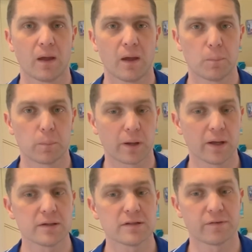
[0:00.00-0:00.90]
And
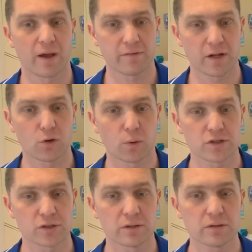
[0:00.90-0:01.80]
please, if you have any
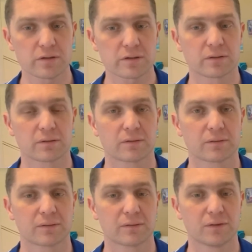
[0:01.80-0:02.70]
questions
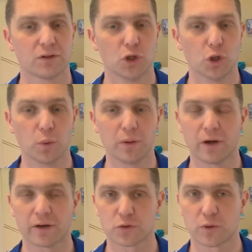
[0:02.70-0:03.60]
or would
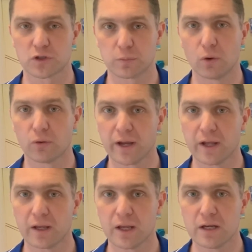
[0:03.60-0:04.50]
like to explore any
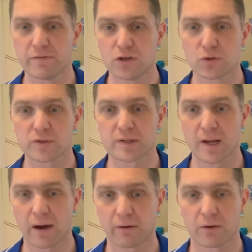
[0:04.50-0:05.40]
individual
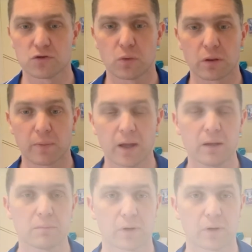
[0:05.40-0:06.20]
scenarios with me, my